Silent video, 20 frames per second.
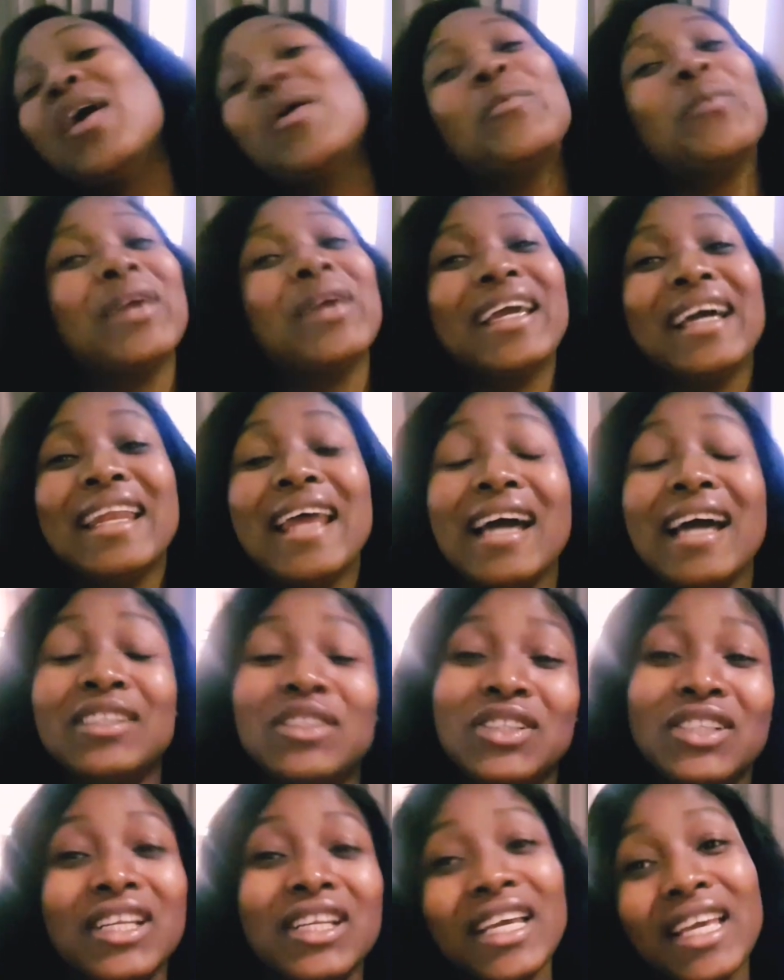We can
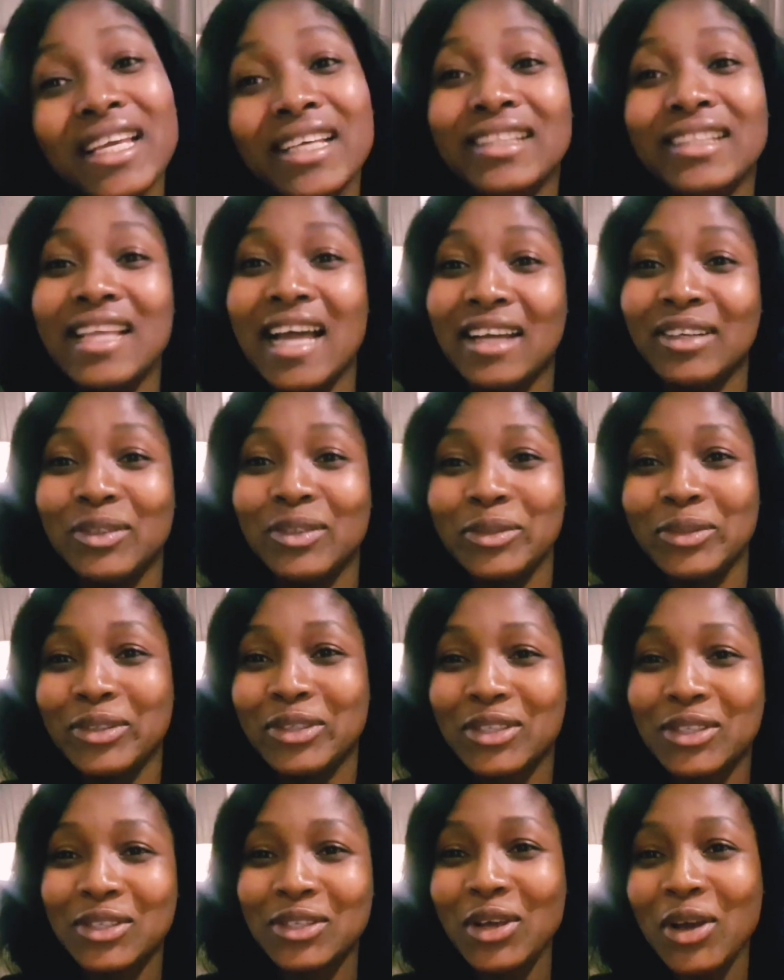actually eat that
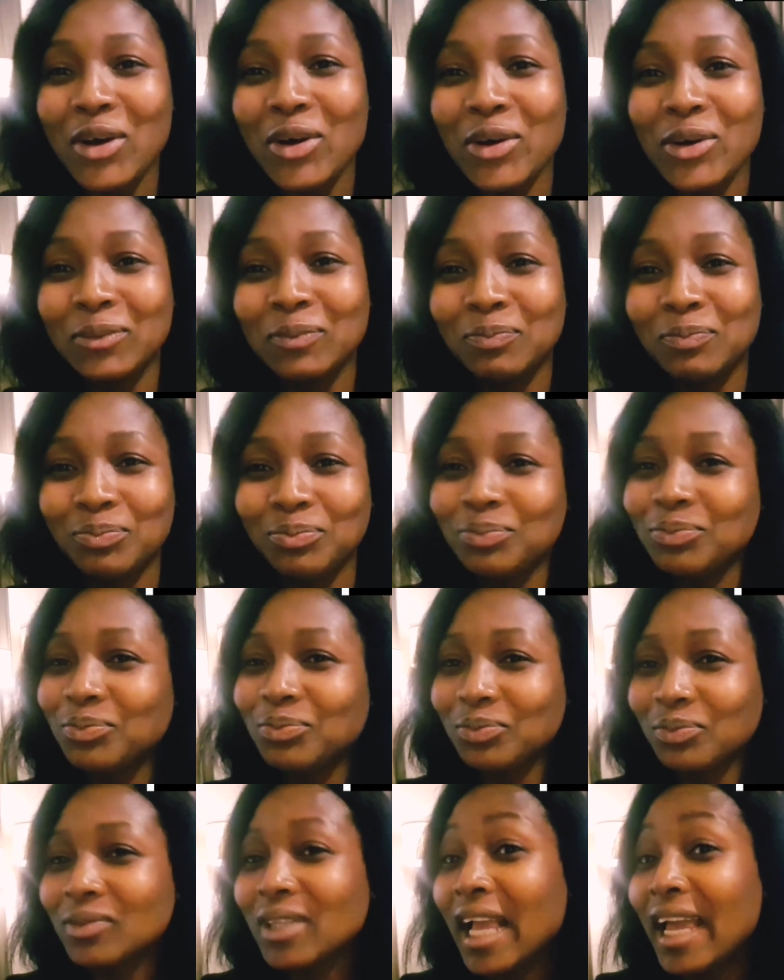nut. So
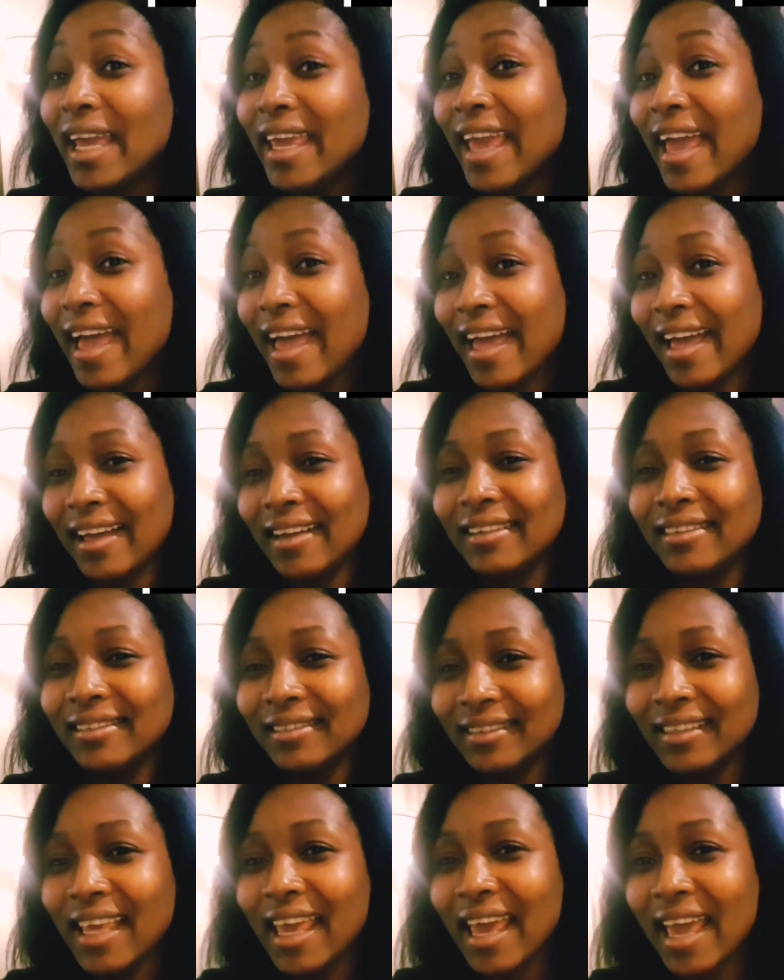yeah,
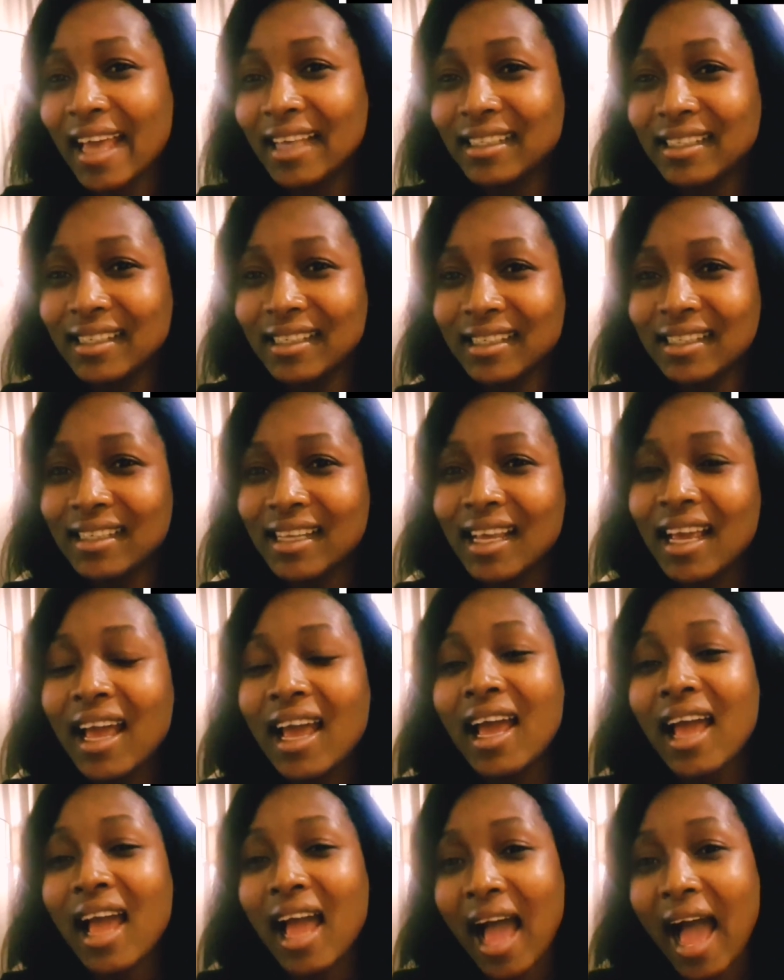yes,
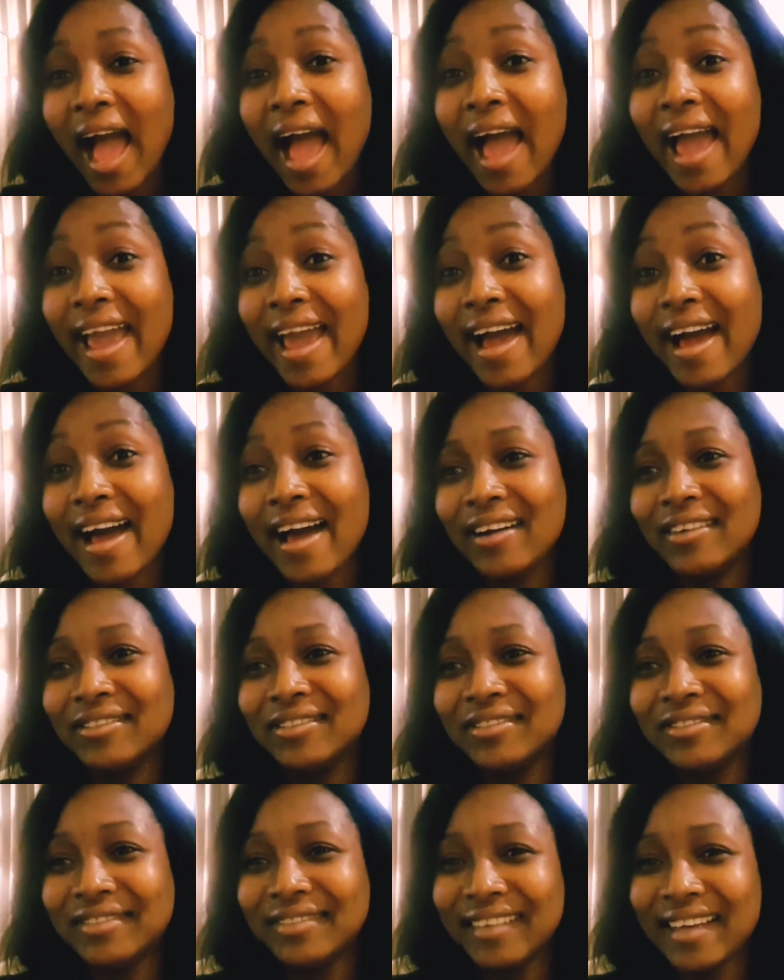I
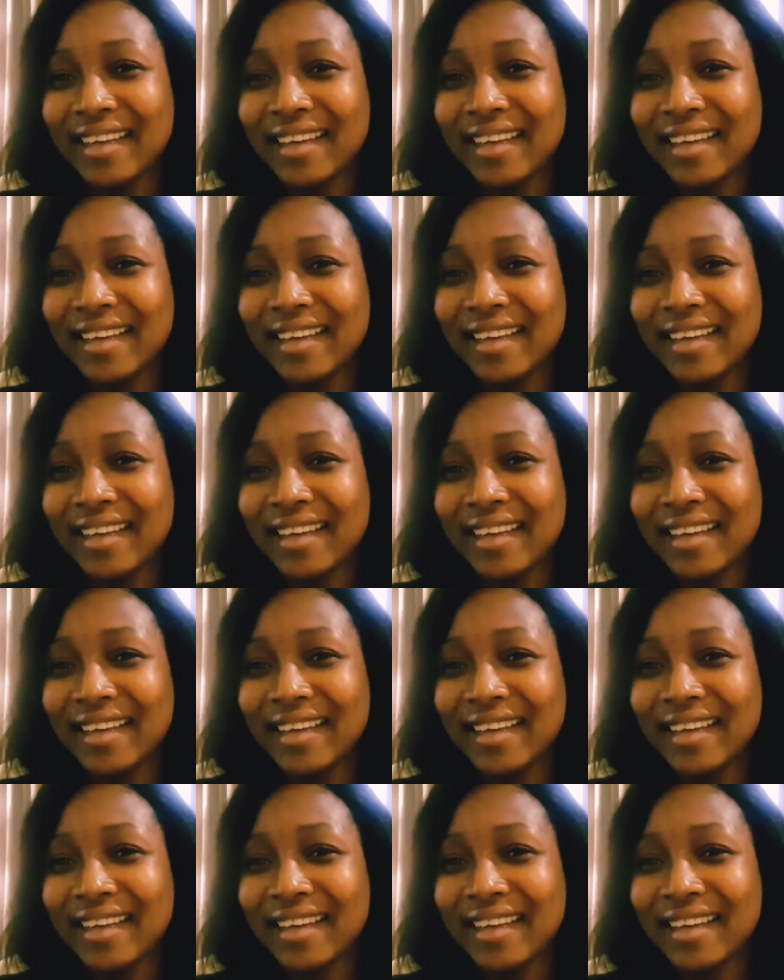have.